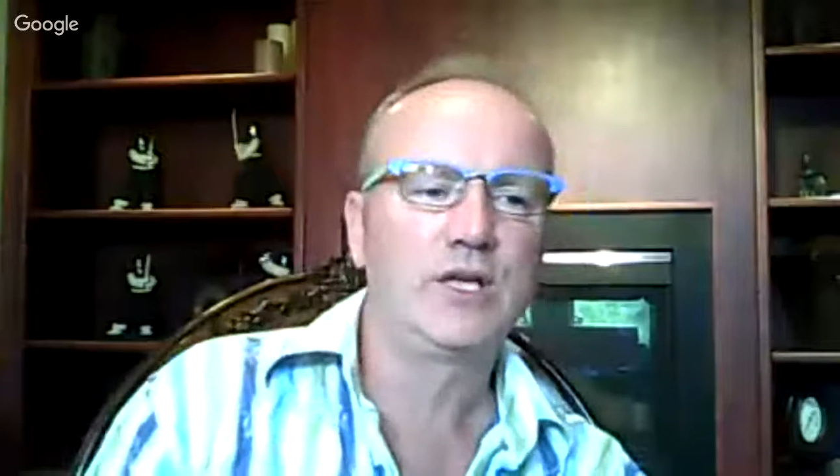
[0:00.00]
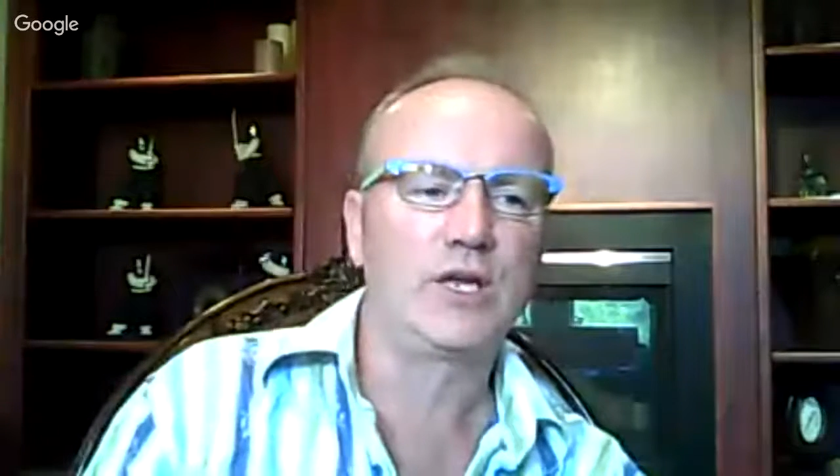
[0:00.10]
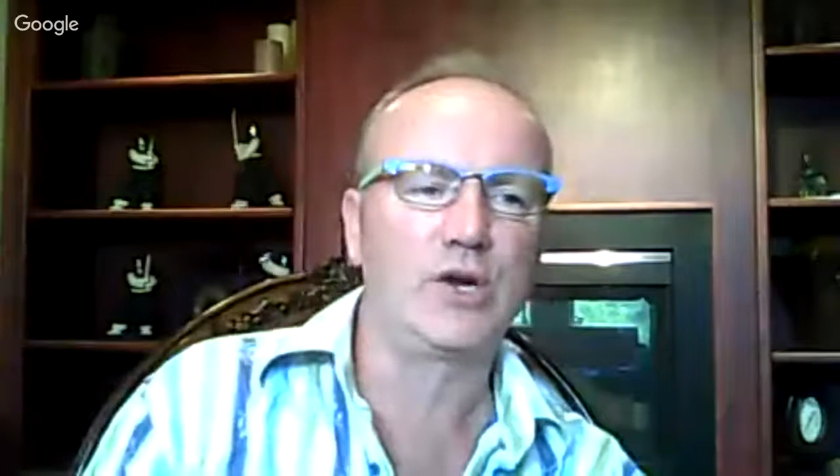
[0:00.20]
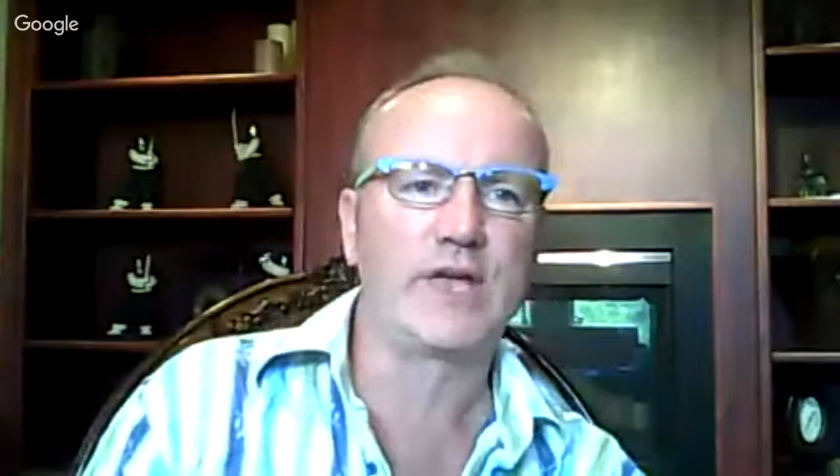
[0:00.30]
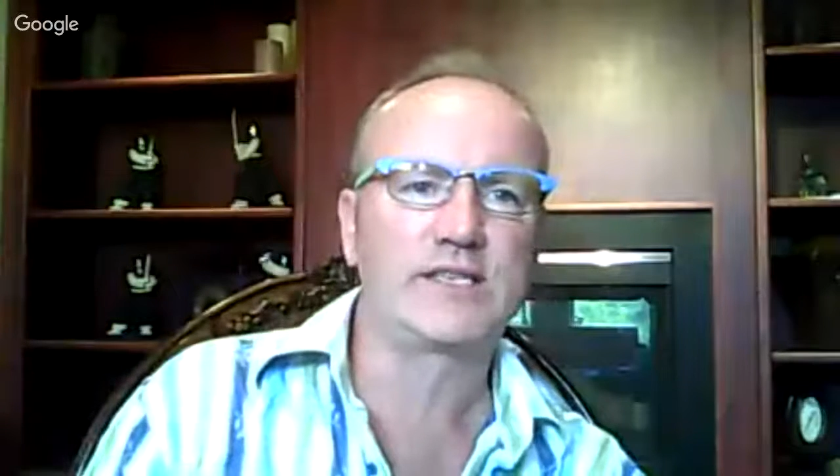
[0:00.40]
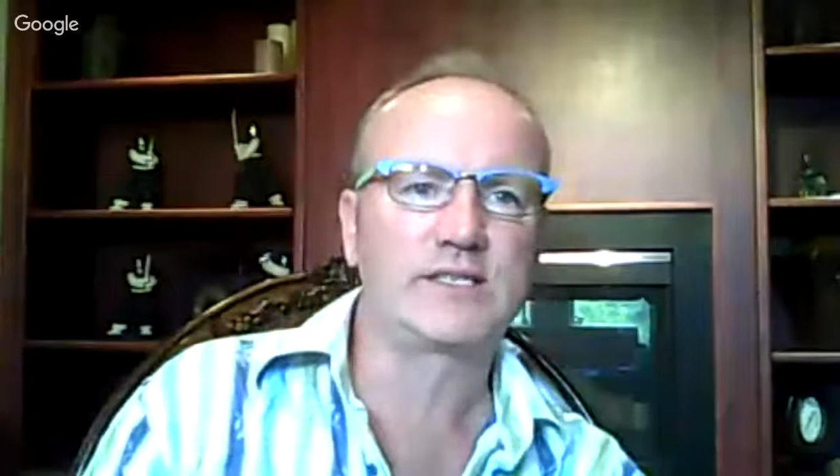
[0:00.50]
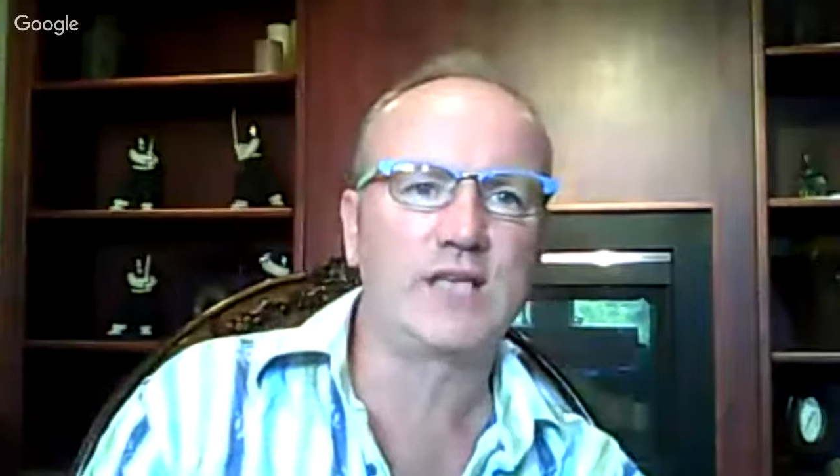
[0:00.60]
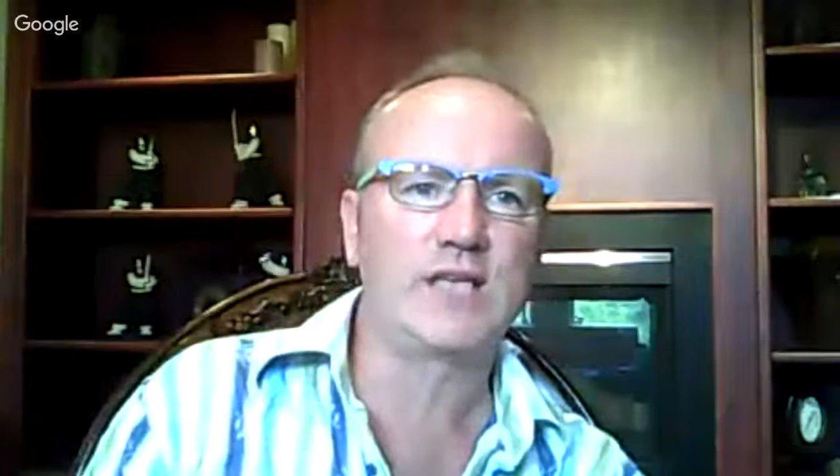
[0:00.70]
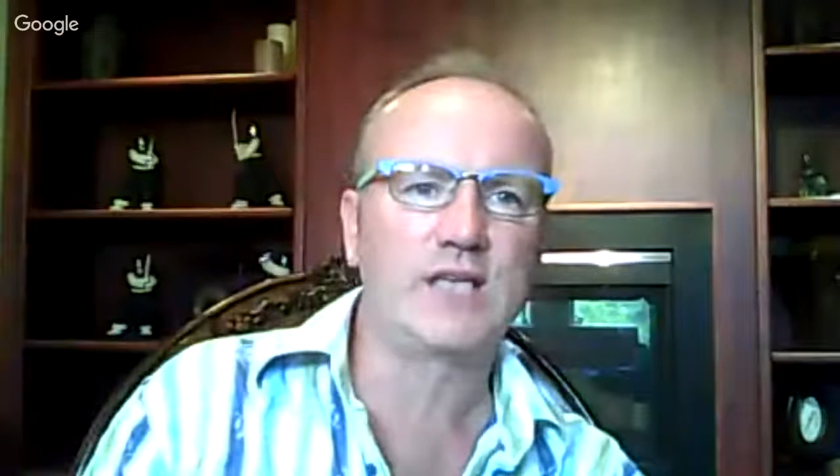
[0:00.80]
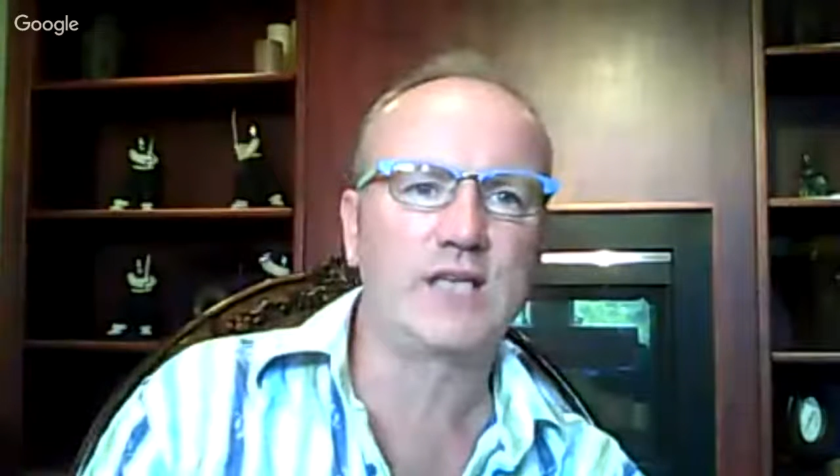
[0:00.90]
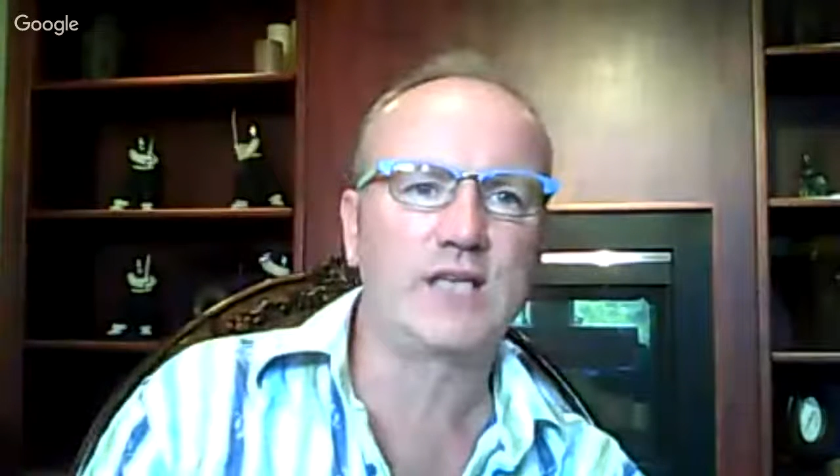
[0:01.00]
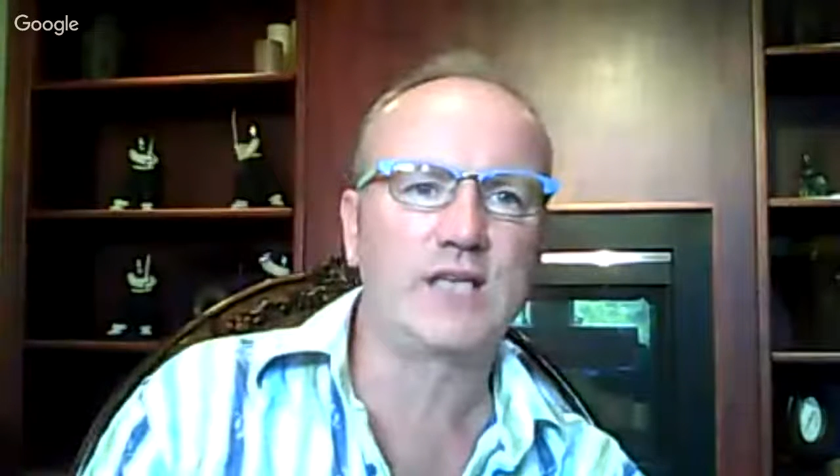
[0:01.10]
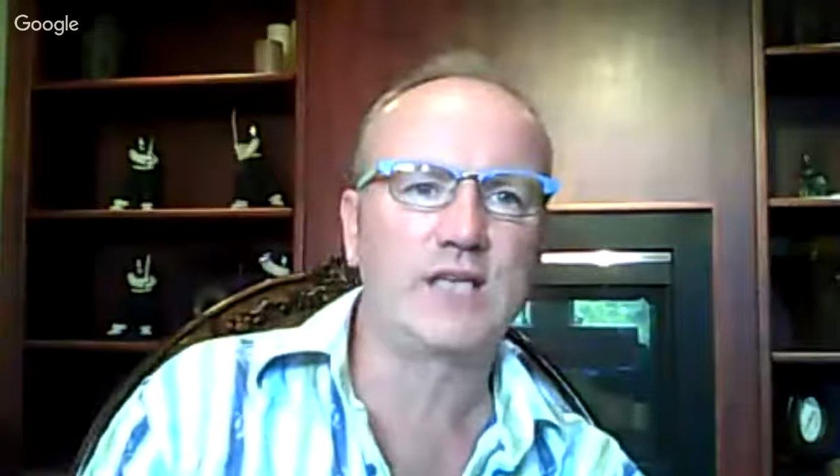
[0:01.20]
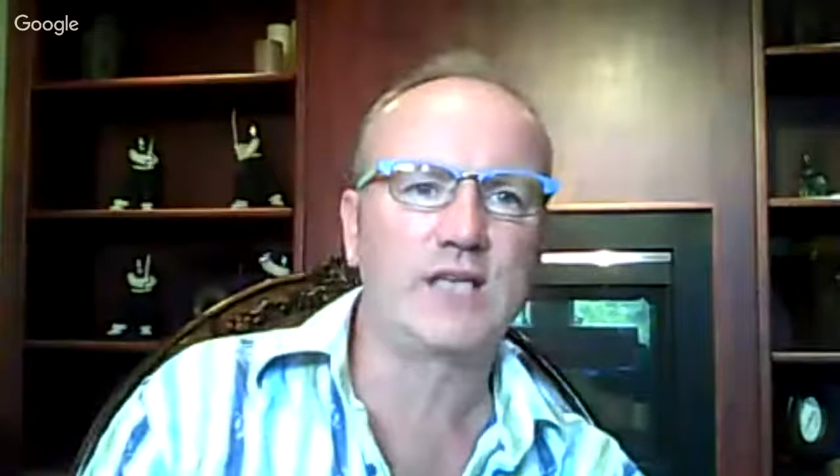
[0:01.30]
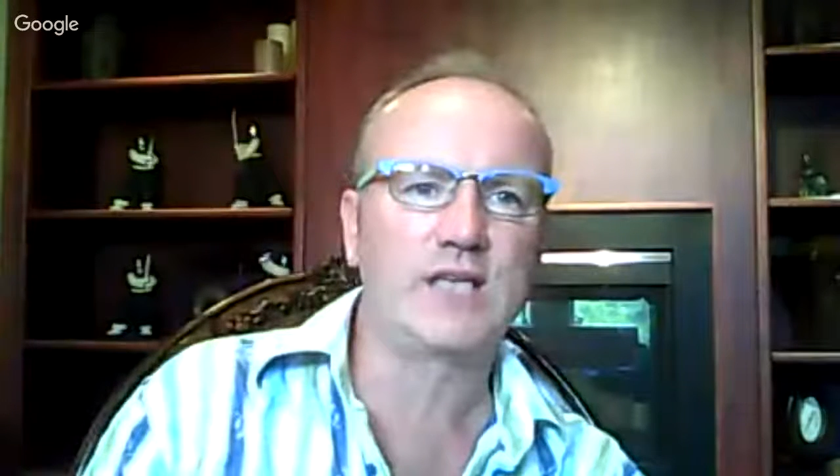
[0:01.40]
You know, that self-help
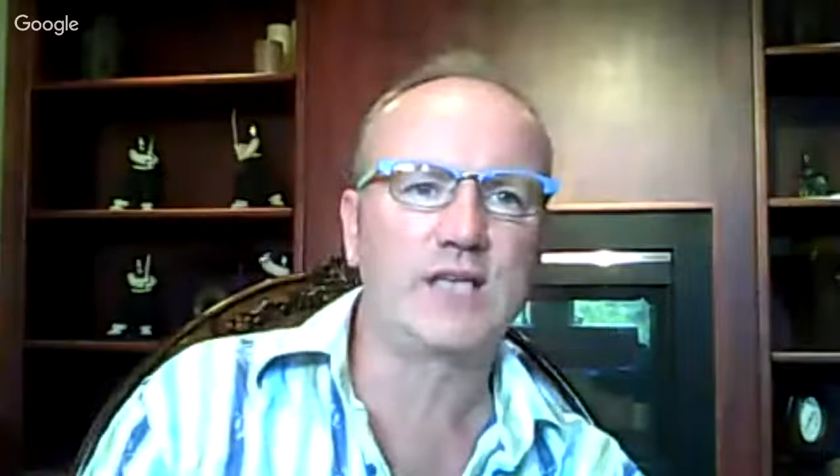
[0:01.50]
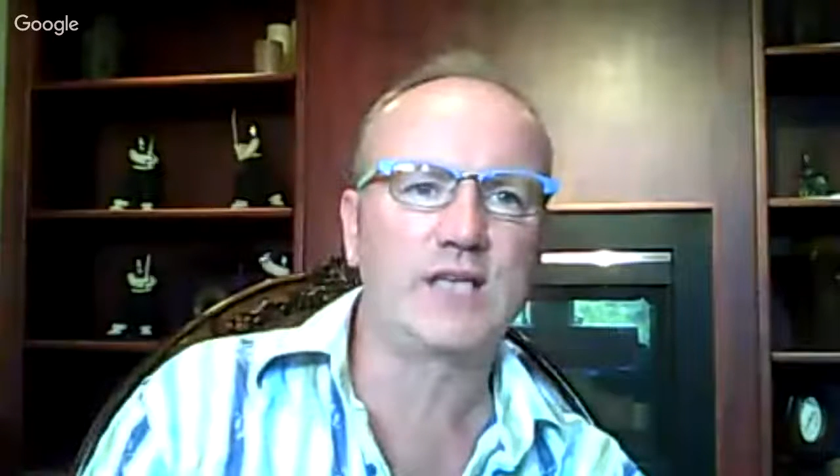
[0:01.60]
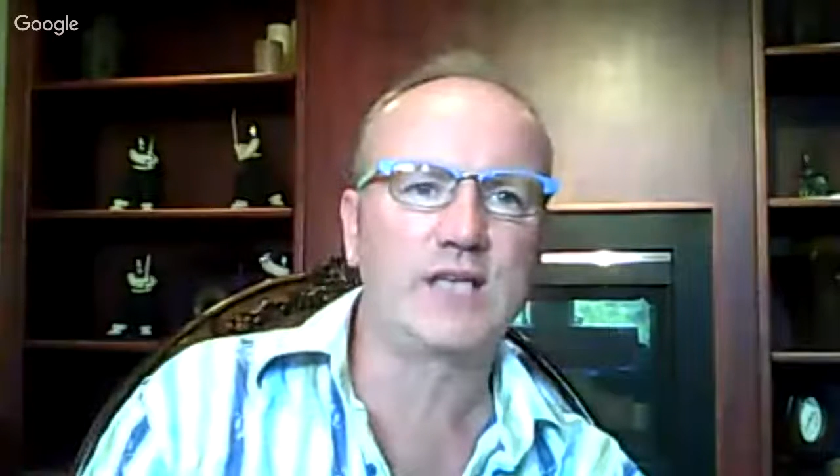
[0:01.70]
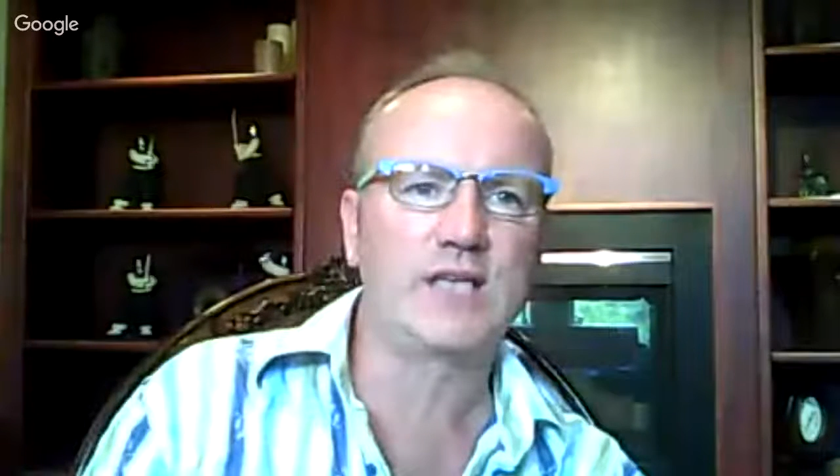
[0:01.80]
movement